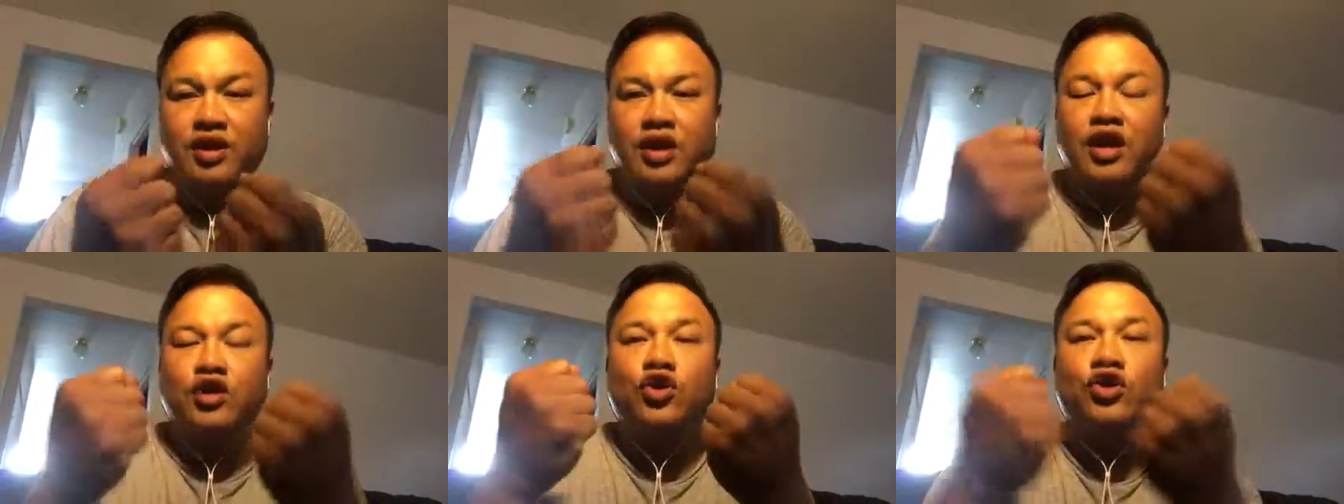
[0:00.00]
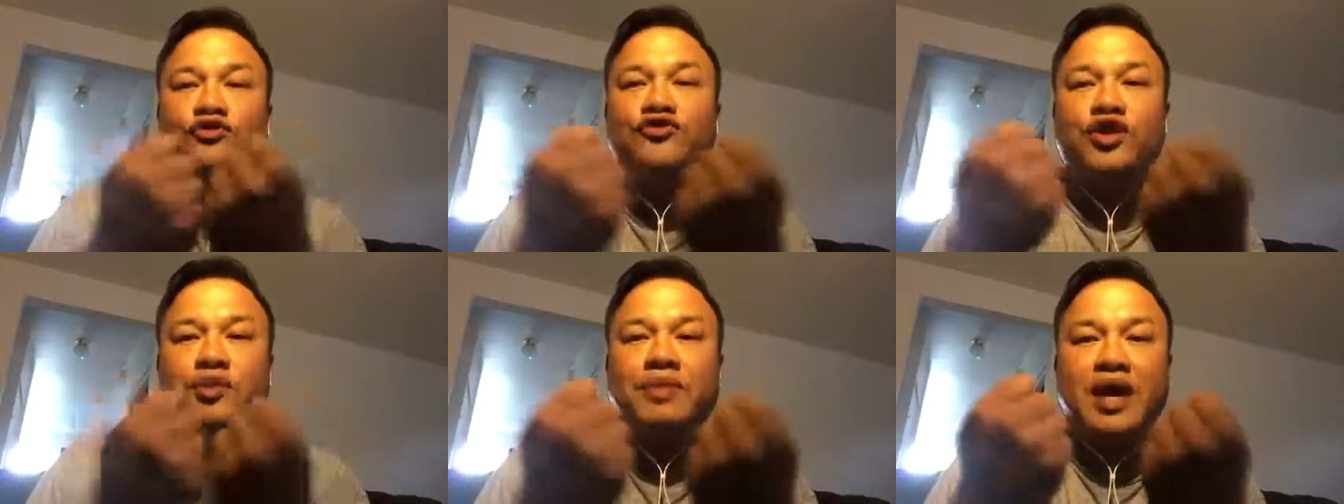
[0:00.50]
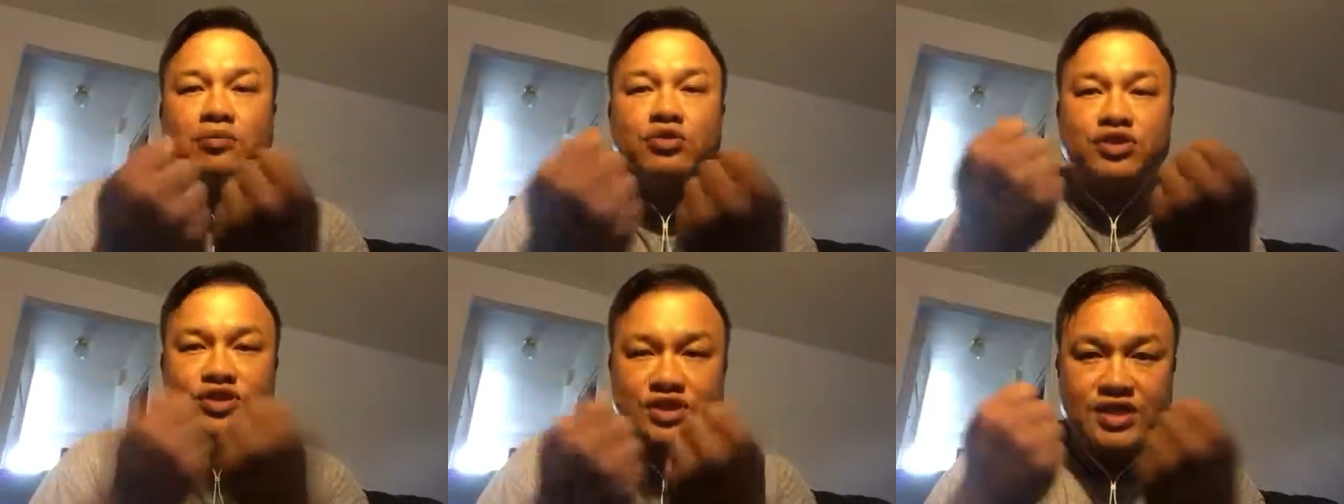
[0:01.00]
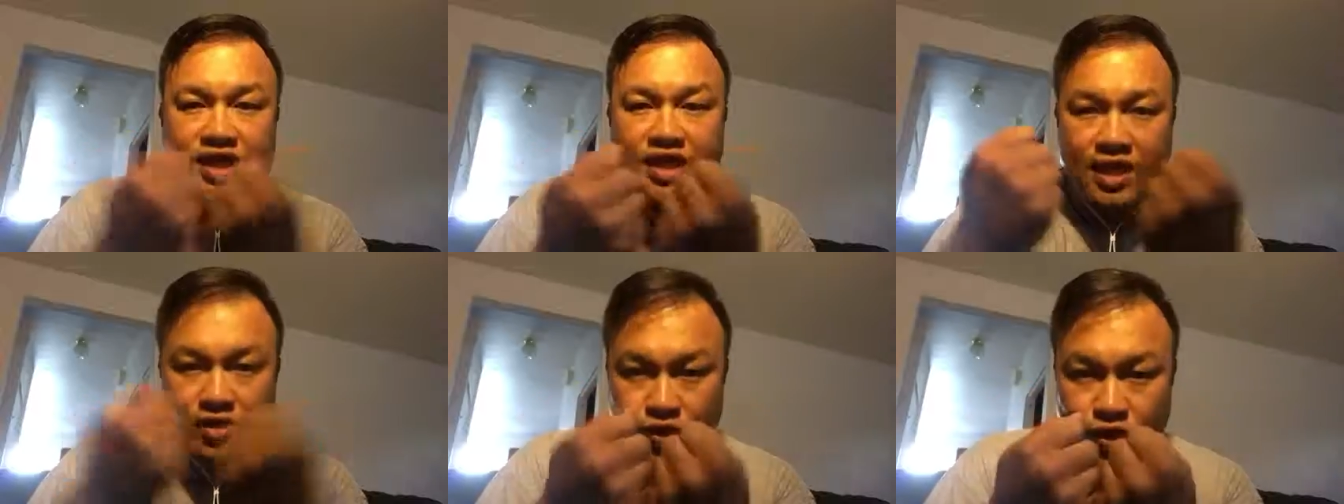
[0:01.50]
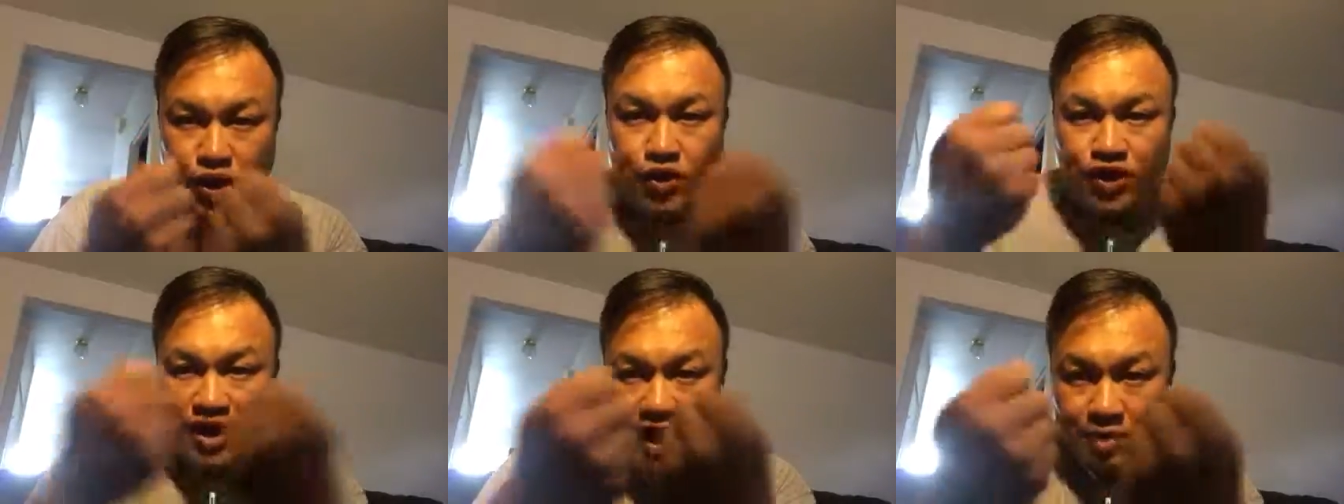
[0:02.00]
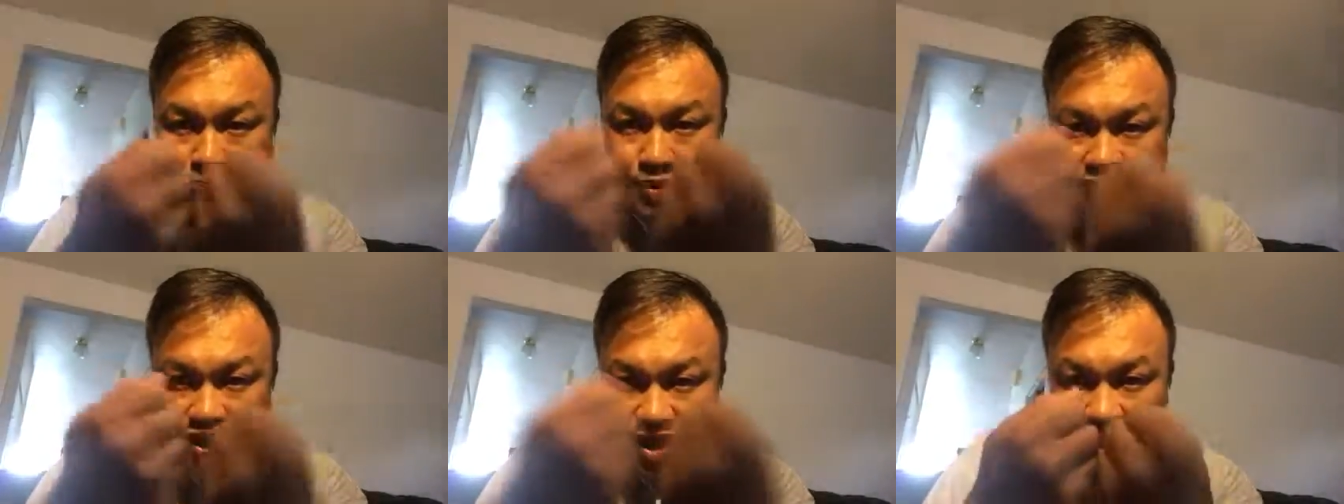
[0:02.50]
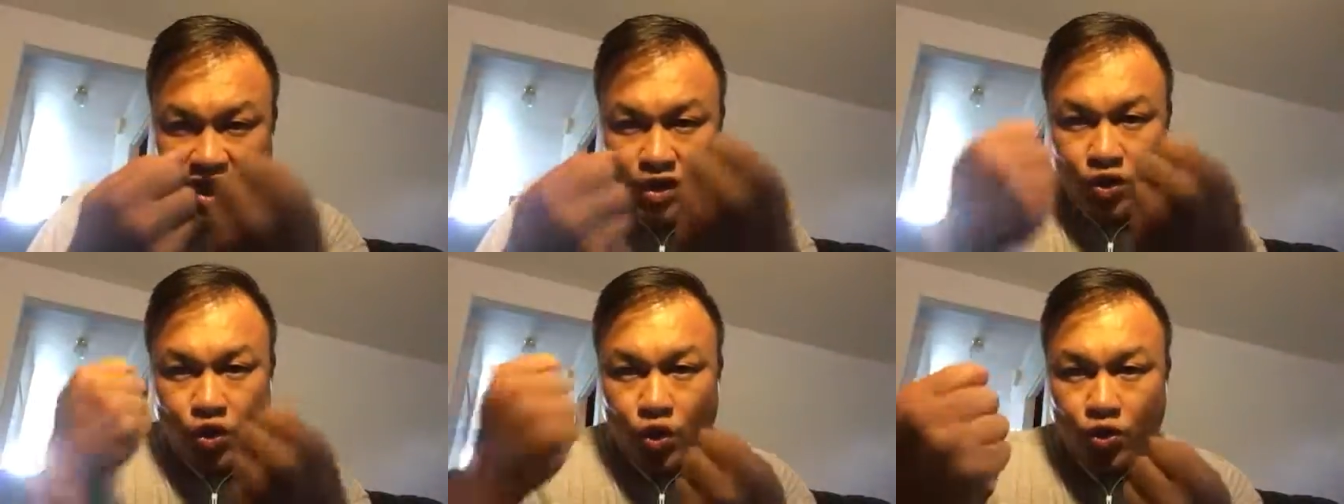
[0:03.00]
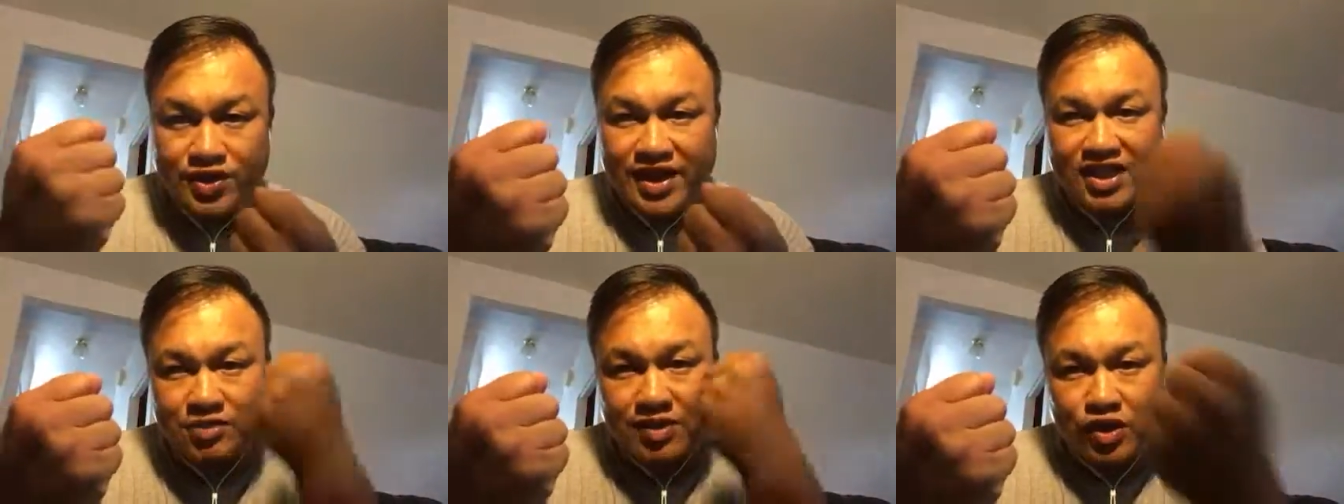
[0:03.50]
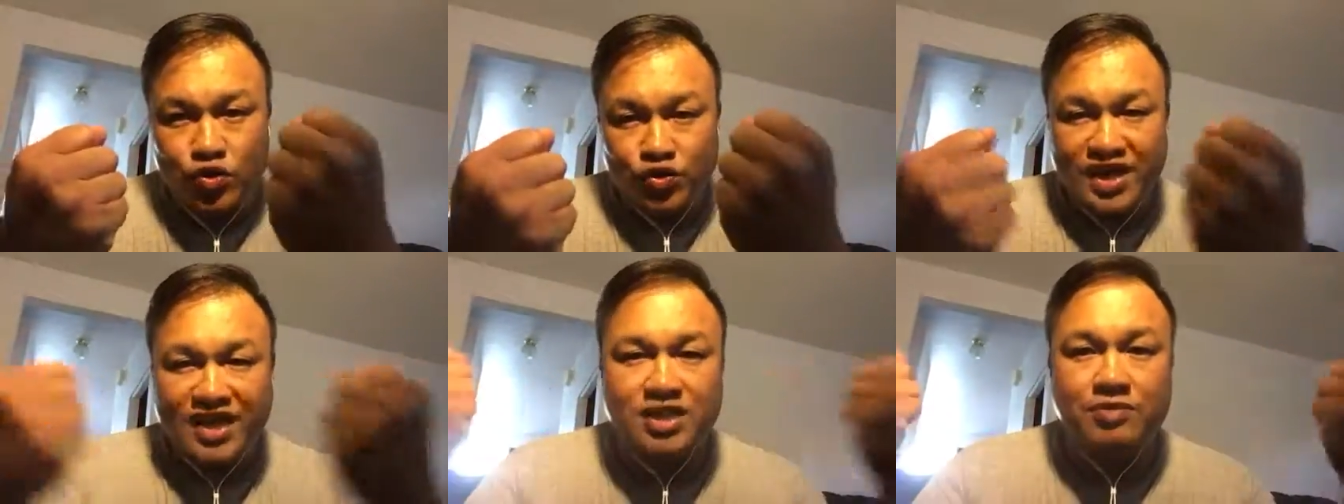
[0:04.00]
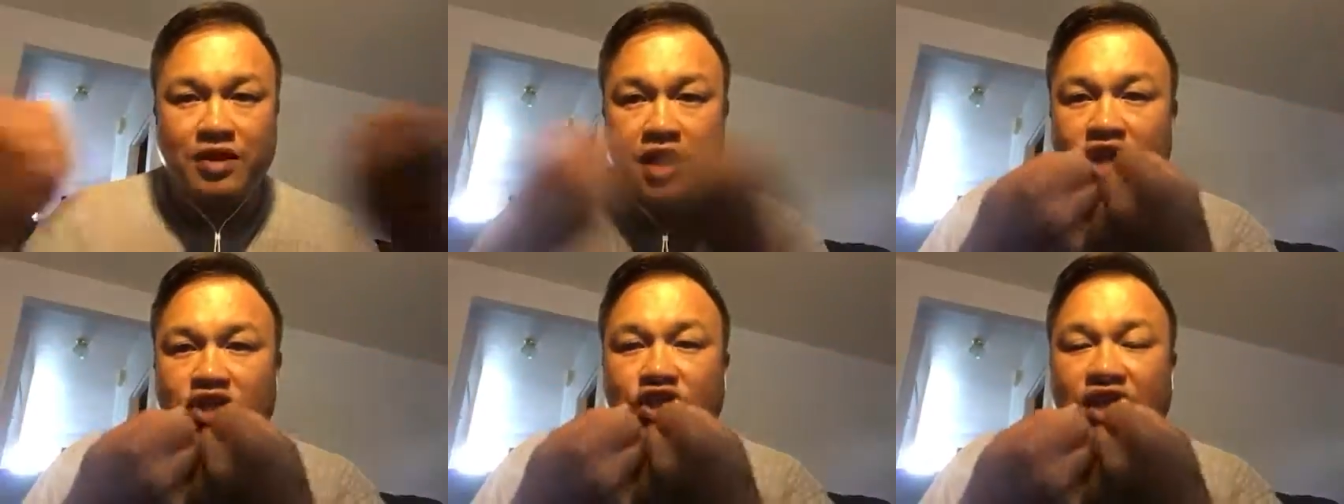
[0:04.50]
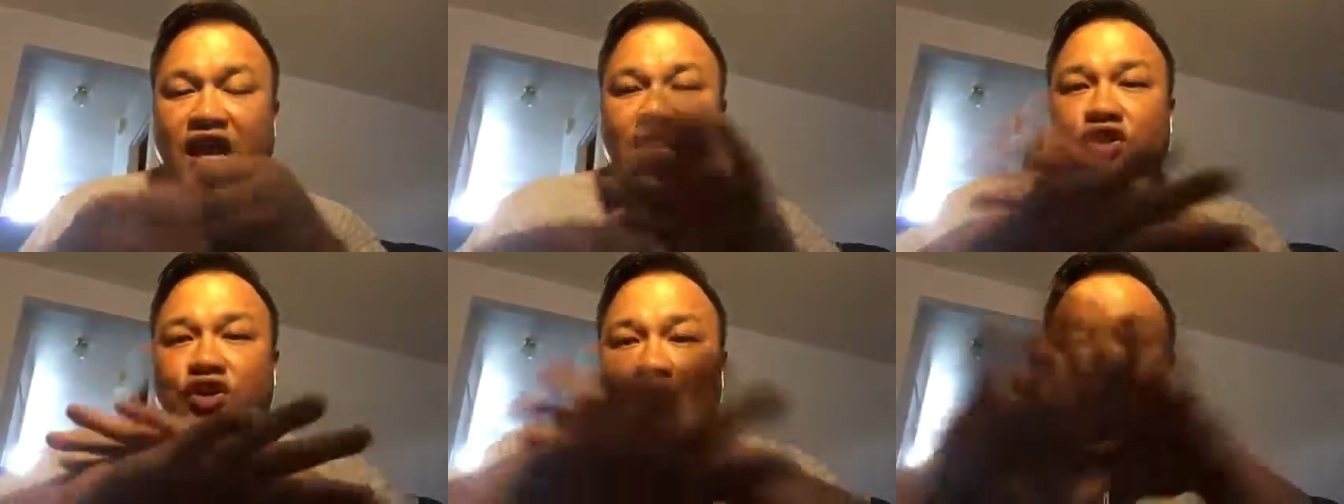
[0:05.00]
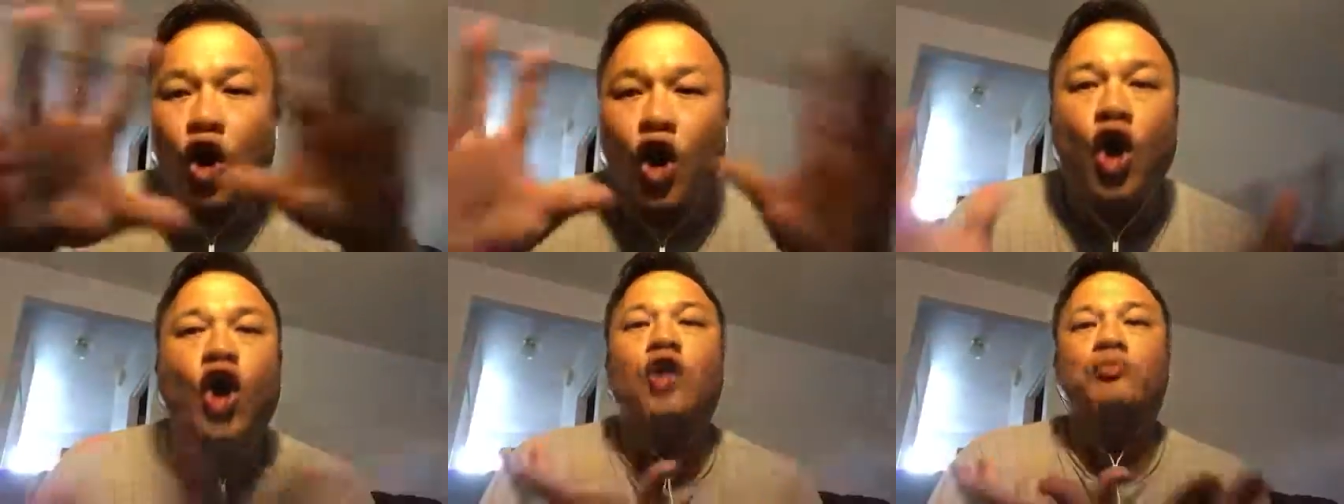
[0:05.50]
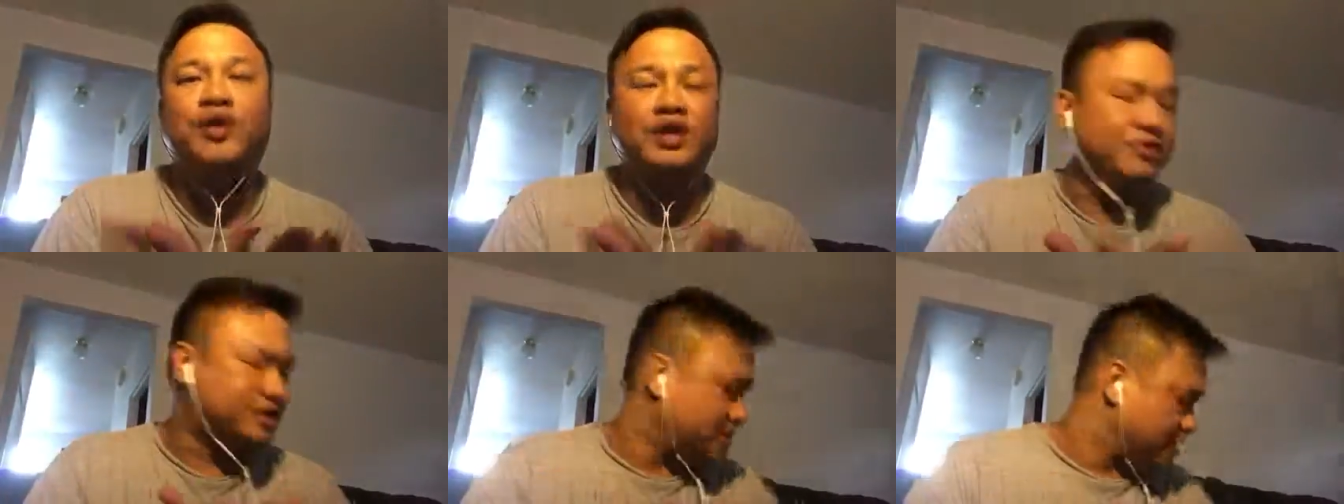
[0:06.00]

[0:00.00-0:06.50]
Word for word: In order for the Bible to stick and to know, you got to put it together. Old Testament, New Testament, together, they're all pretty much the